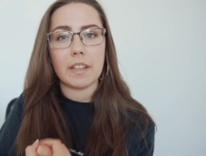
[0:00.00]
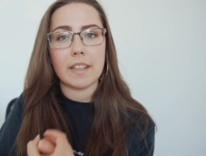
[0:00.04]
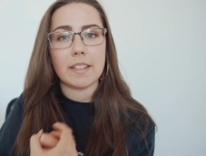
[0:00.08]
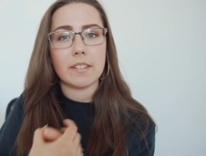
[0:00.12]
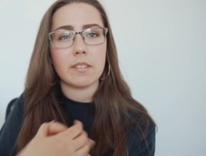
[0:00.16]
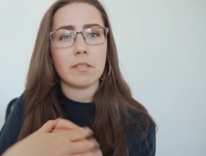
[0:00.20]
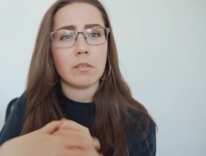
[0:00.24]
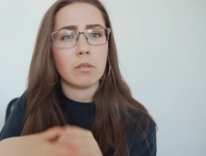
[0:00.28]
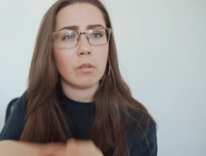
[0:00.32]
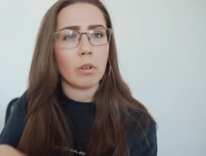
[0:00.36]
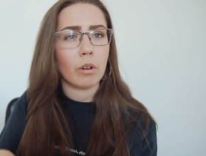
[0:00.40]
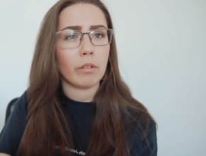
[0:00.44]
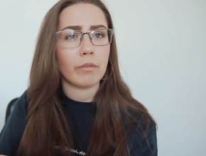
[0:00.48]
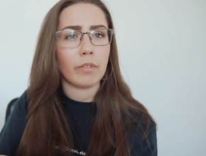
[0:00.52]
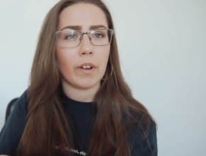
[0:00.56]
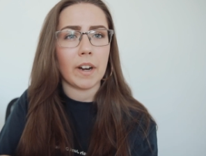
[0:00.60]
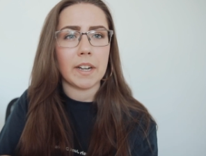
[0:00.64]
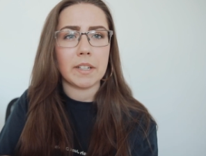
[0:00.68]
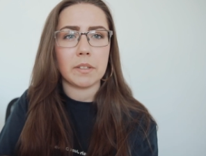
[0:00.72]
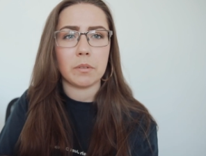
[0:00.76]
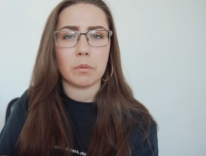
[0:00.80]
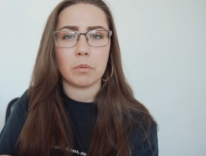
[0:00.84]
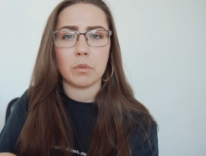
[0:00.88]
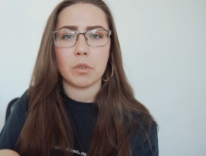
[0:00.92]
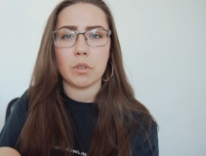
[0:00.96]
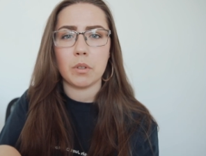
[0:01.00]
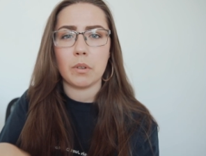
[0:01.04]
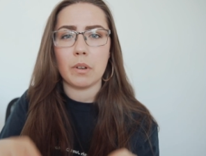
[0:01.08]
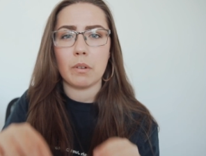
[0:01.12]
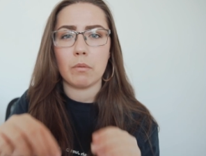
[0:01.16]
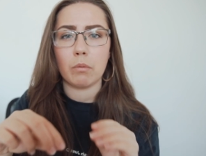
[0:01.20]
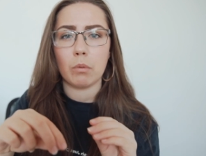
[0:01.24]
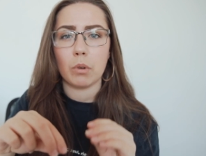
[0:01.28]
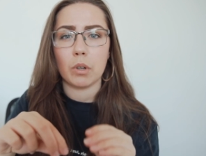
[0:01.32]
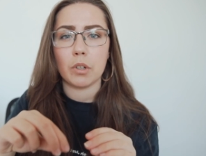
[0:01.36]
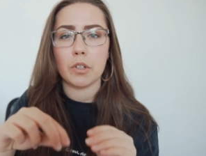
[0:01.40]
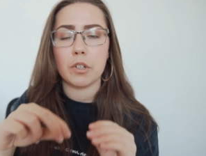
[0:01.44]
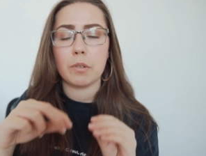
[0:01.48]
It's not vital to
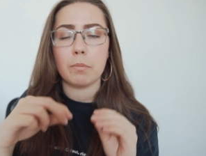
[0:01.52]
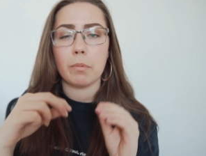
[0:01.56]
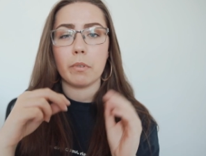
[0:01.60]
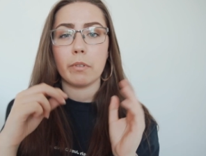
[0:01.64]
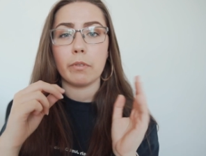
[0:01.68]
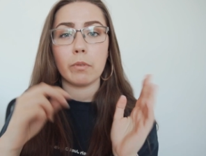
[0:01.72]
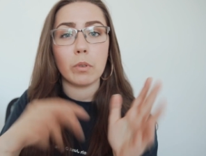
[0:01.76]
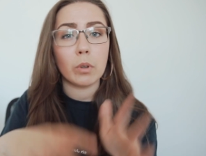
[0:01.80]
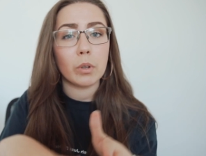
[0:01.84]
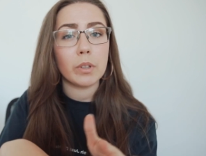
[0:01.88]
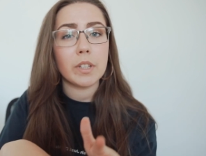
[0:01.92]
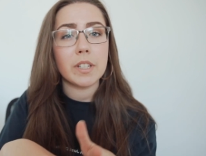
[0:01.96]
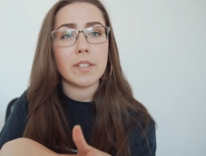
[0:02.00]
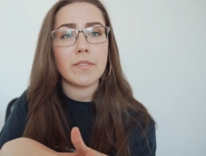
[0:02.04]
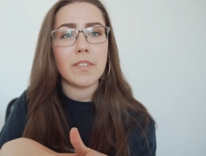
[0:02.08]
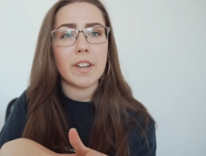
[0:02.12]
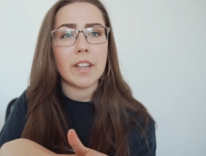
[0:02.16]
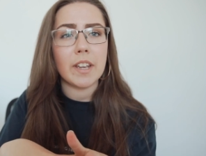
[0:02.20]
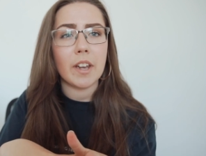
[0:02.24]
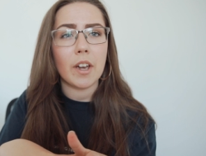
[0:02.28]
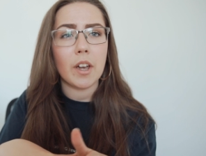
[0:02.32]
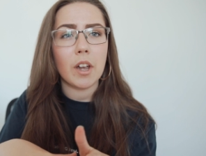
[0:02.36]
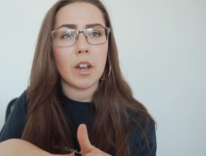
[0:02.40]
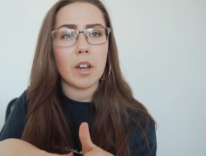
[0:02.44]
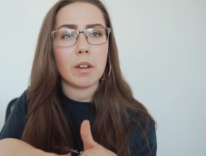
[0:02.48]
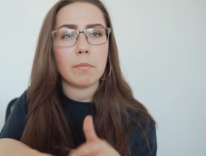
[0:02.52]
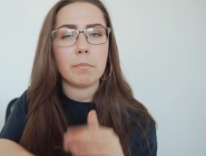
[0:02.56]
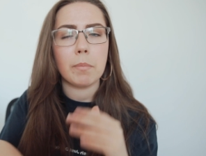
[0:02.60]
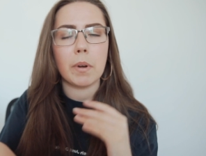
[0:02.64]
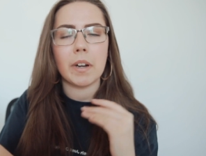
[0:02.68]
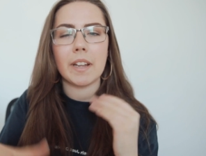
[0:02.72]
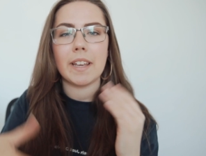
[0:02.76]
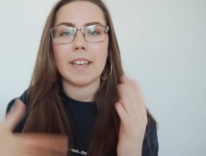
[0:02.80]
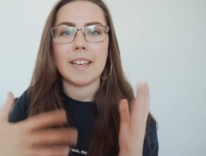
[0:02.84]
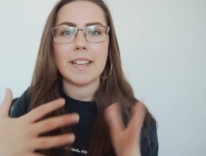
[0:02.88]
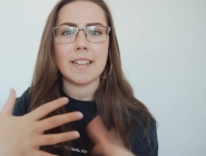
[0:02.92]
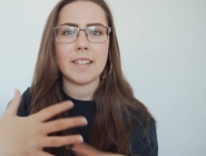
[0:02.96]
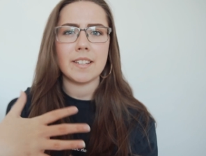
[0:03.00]
have watched before this video, but
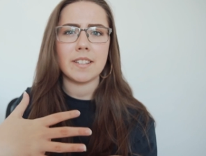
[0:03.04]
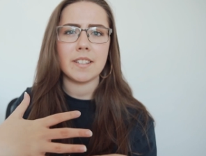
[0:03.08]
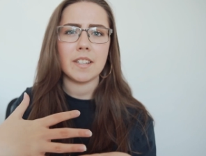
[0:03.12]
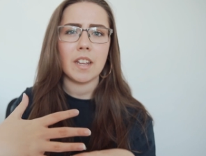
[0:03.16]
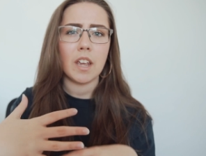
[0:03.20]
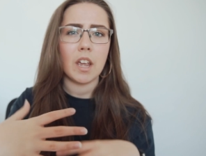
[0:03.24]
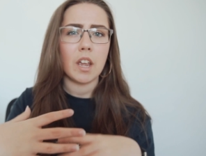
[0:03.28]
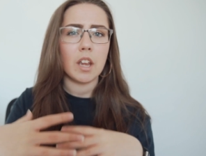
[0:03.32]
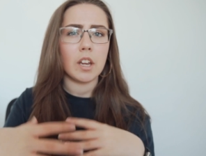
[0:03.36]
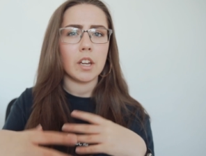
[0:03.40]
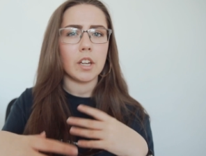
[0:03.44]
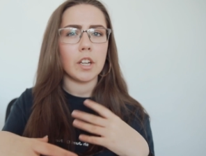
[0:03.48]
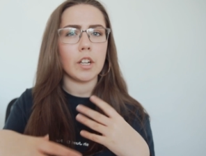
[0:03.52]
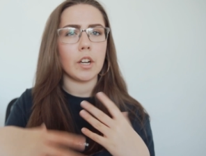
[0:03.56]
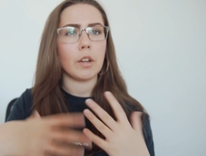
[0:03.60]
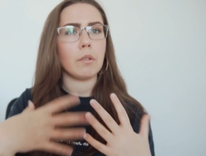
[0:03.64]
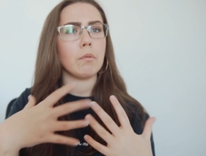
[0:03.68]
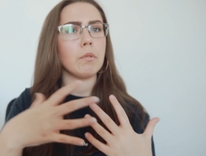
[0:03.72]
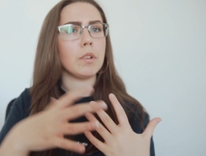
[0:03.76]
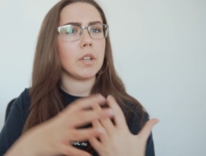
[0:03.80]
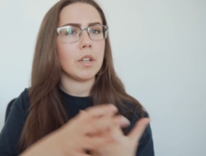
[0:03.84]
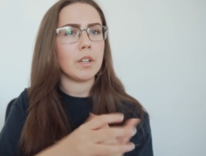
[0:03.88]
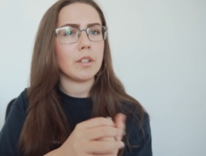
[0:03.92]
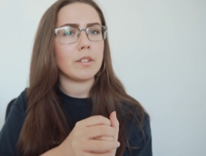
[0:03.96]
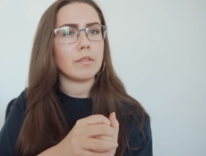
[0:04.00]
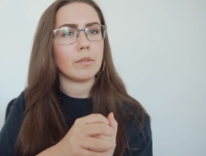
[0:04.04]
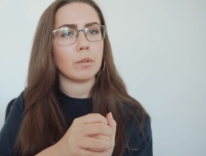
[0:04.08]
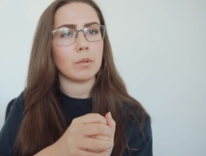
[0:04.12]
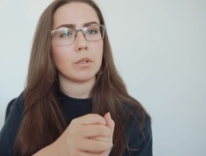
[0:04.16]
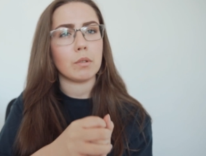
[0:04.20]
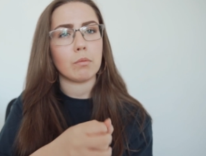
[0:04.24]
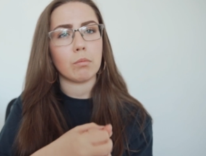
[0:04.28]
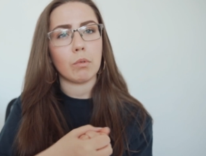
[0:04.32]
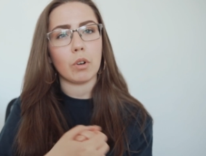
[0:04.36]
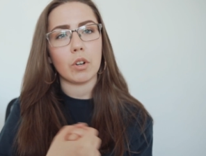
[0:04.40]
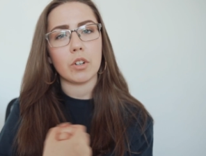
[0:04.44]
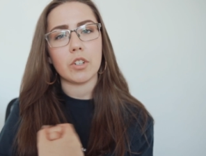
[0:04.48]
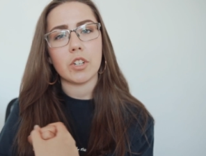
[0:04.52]
it is, you know, useful to
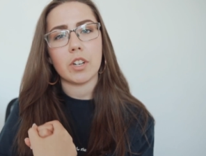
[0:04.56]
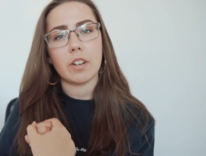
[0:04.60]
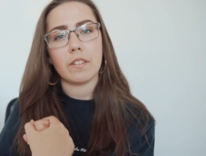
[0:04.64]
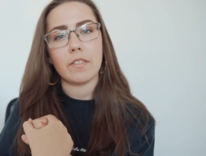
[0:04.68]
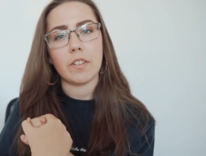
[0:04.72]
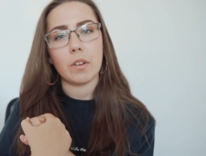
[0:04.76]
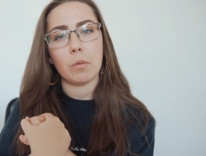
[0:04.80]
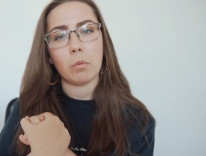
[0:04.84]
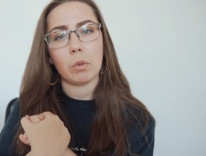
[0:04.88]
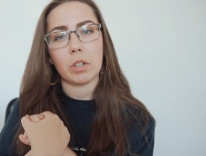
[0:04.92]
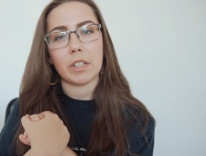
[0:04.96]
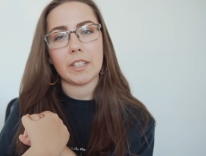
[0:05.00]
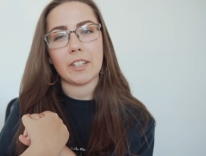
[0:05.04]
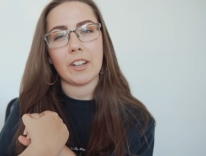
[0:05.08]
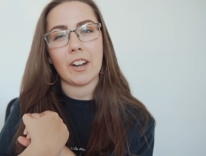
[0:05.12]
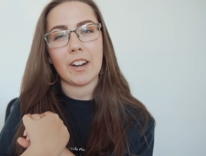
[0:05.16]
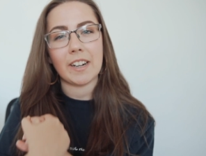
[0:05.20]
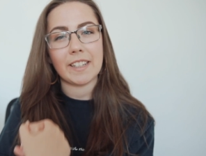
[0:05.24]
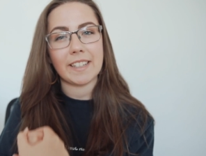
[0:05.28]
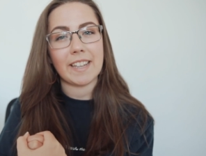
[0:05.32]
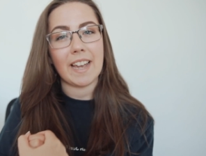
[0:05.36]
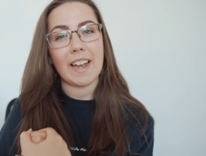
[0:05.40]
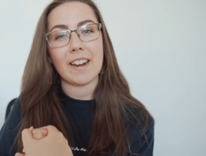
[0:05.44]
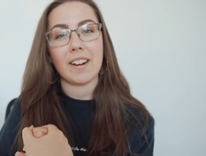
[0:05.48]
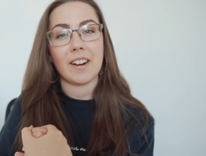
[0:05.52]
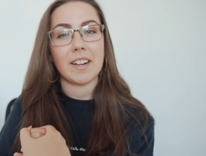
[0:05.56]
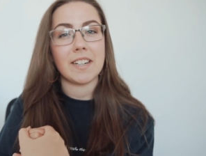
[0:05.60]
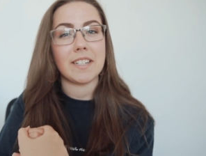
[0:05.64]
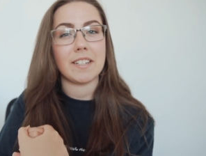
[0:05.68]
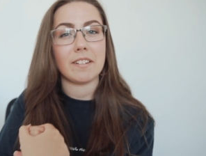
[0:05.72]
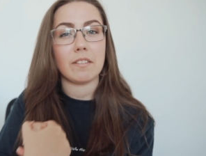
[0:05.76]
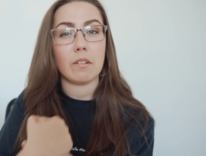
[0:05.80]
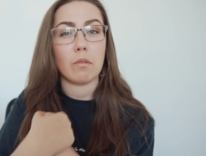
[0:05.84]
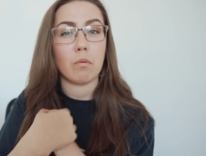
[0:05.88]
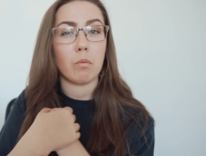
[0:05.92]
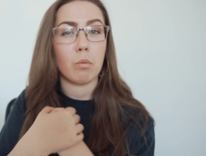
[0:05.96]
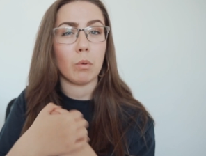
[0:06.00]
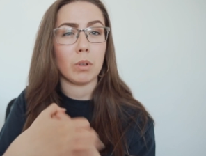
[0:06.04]
watch if you want to kind of get an
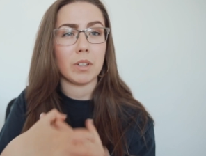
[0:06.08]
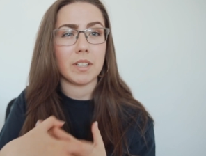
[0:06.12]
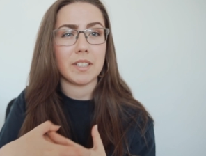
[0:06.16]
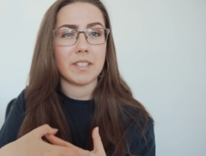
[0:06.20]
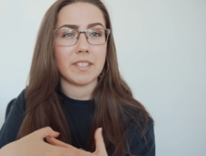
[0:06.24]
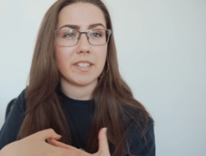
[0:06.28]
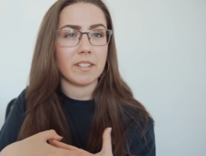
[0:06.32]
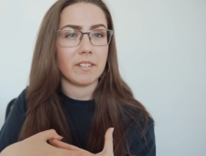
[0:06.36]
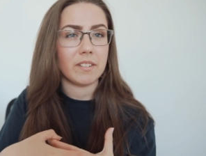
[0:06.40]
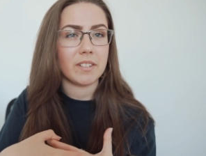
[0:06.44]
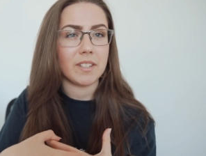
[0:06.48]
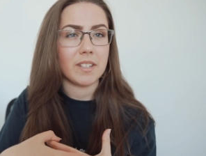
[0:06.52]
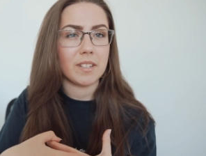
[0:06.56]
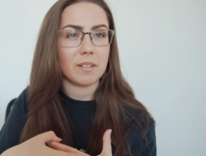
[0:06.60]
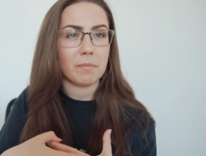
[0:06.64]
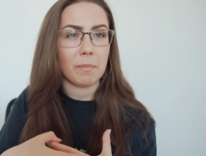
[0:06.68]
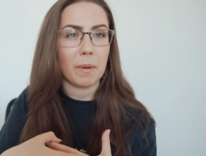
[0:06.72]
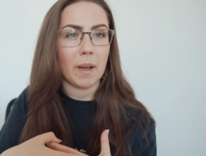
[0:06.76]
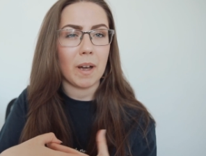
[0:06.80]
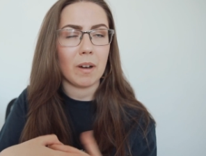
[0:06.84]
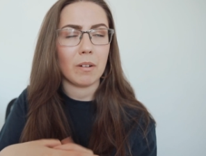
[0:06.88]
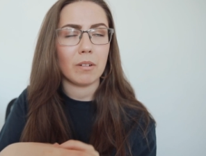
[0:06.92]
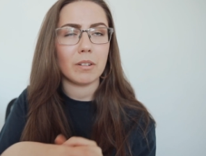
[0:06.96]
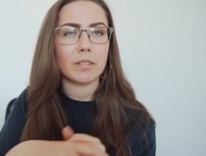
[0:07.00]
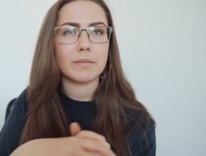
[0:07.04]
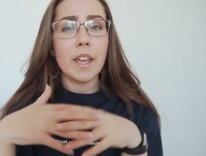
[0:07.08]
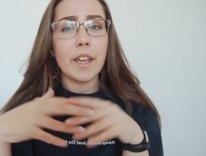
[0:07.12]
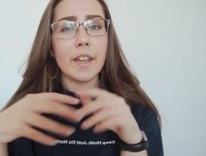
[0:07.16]
idea of what this series is about.